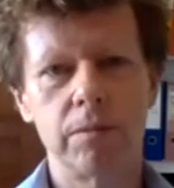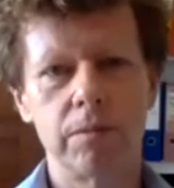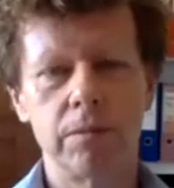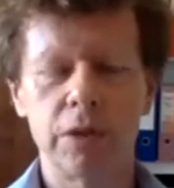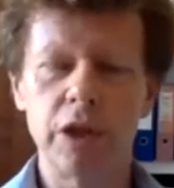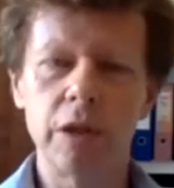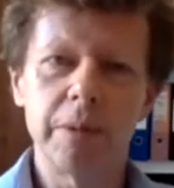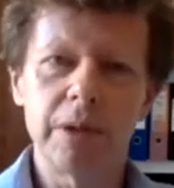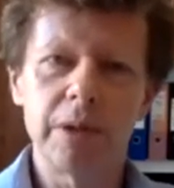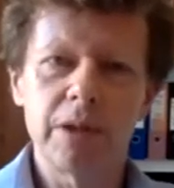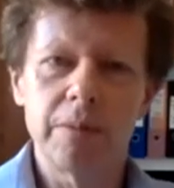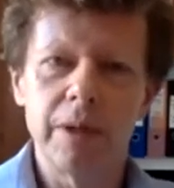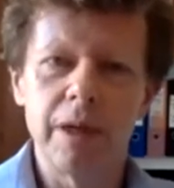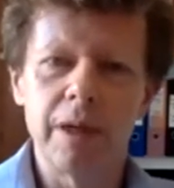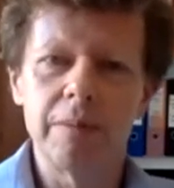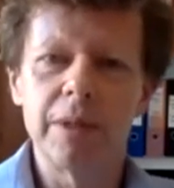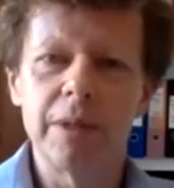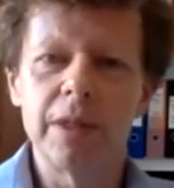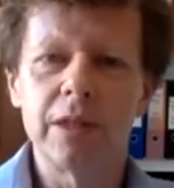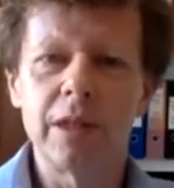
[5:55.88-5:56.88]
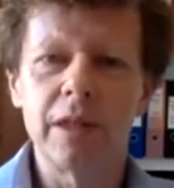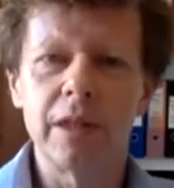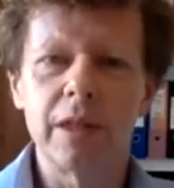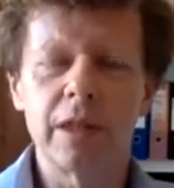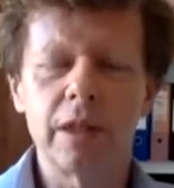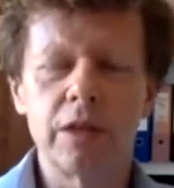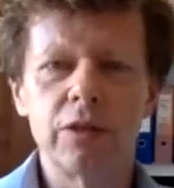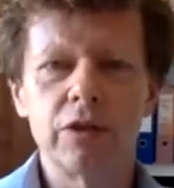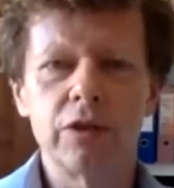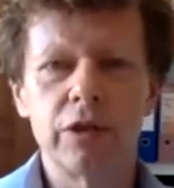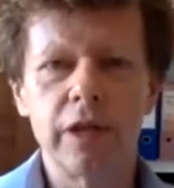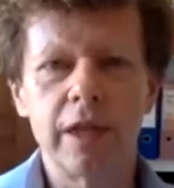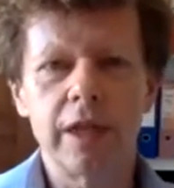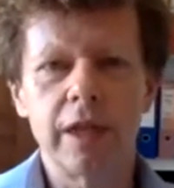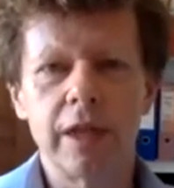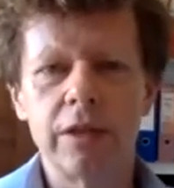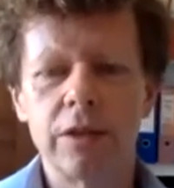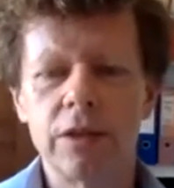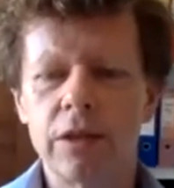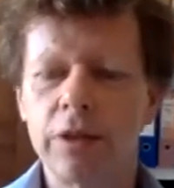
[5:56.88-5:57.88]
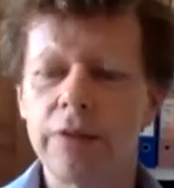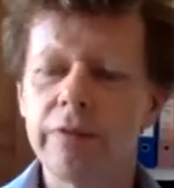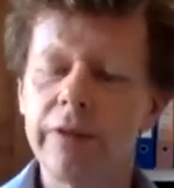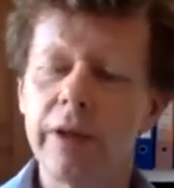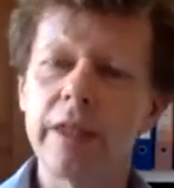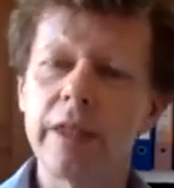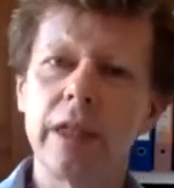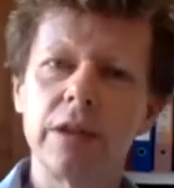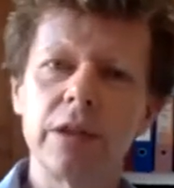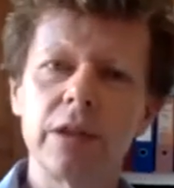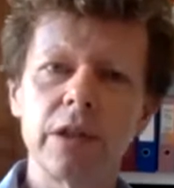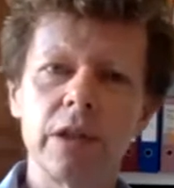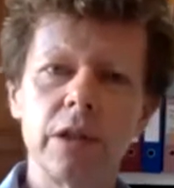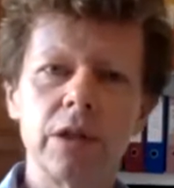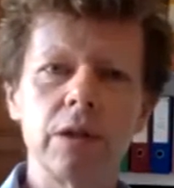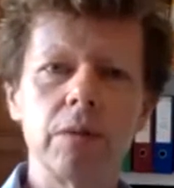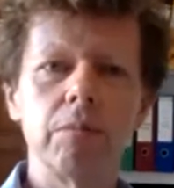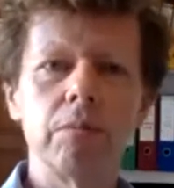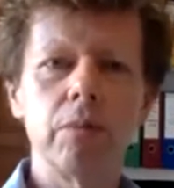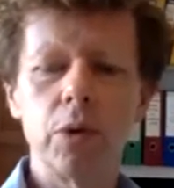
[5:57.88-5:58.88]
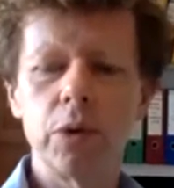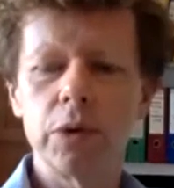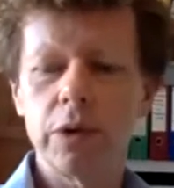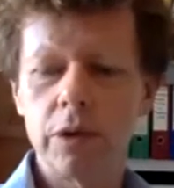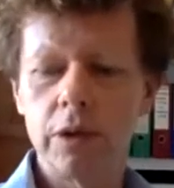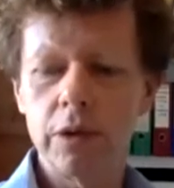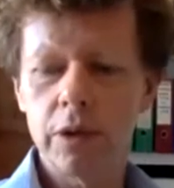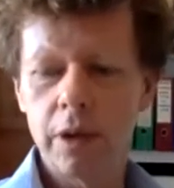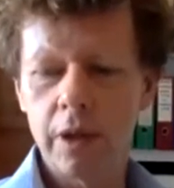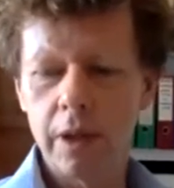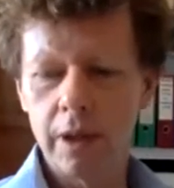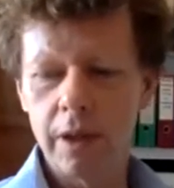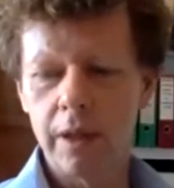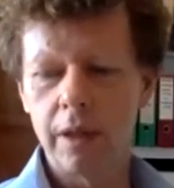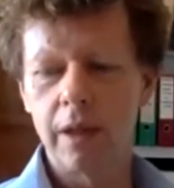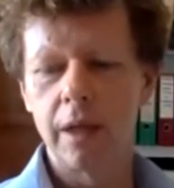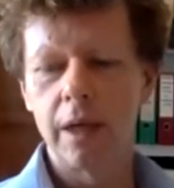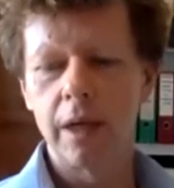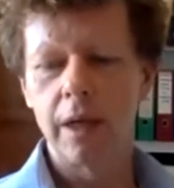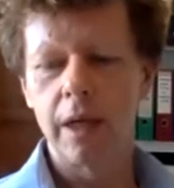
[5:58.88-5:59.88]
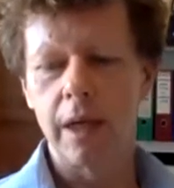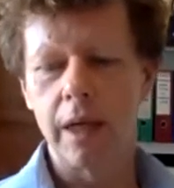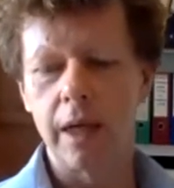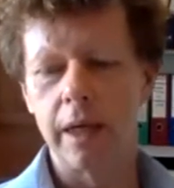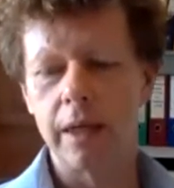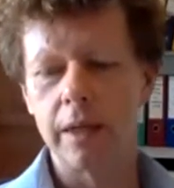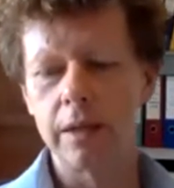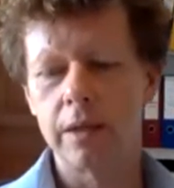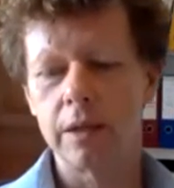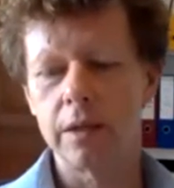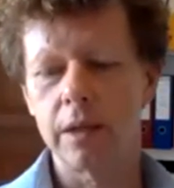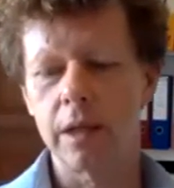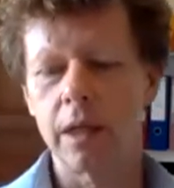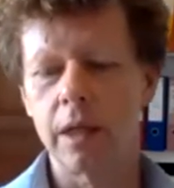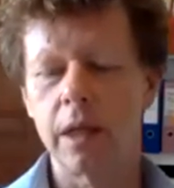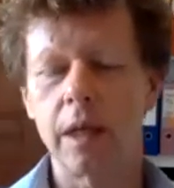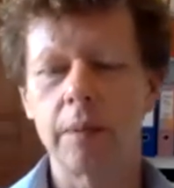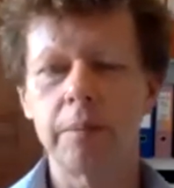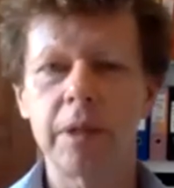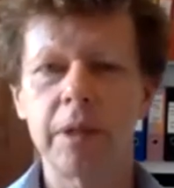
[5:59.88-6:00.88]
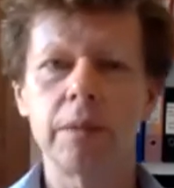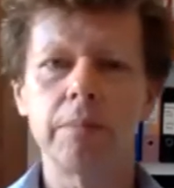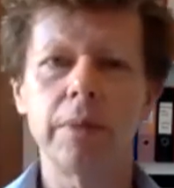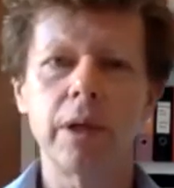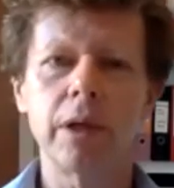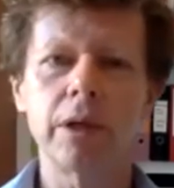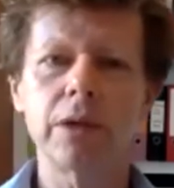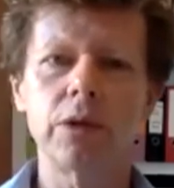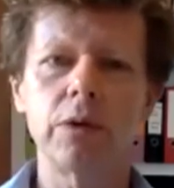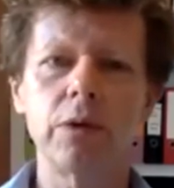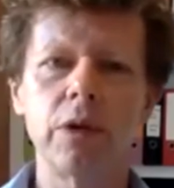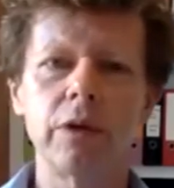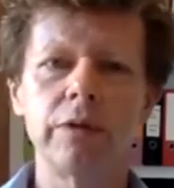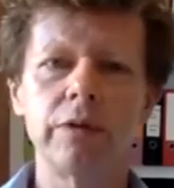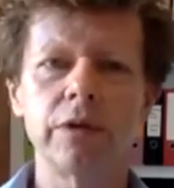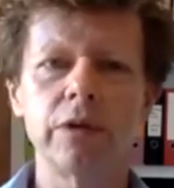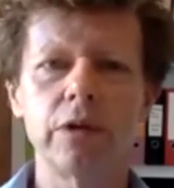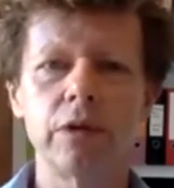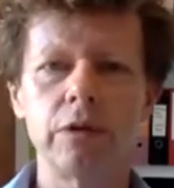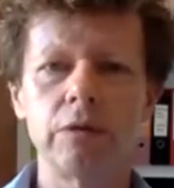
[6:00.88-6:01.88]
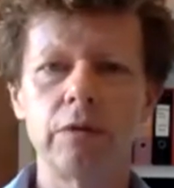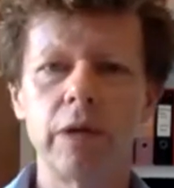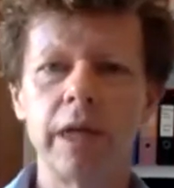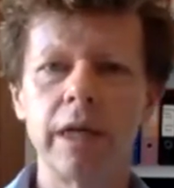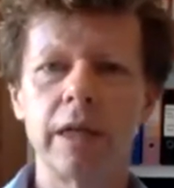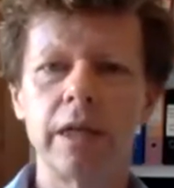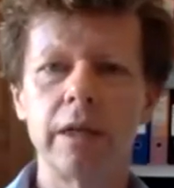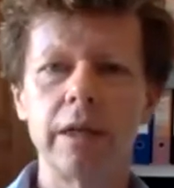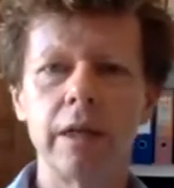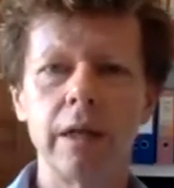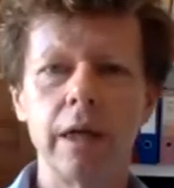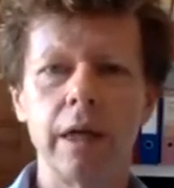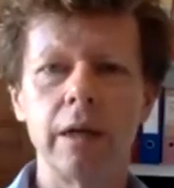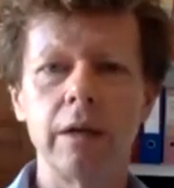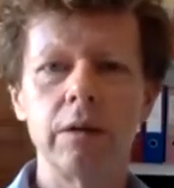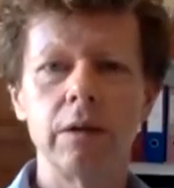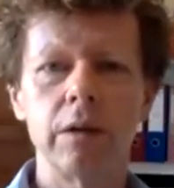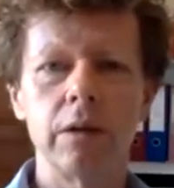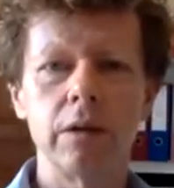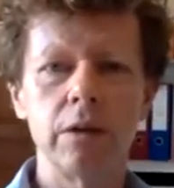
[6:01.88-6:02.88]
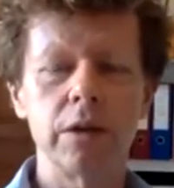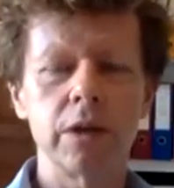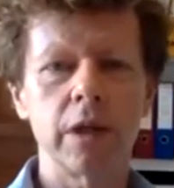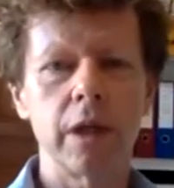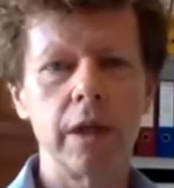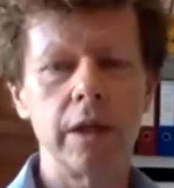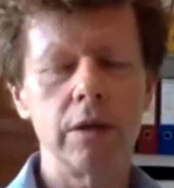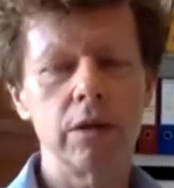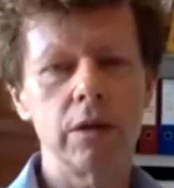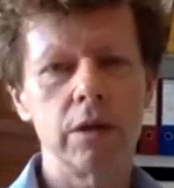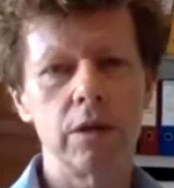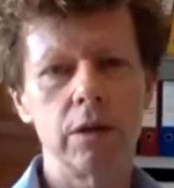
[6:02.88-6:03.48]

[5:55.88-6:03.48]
cheapest apartments in the country, and so financing is important. And I'm going to pass you over to Reagan now, who's going to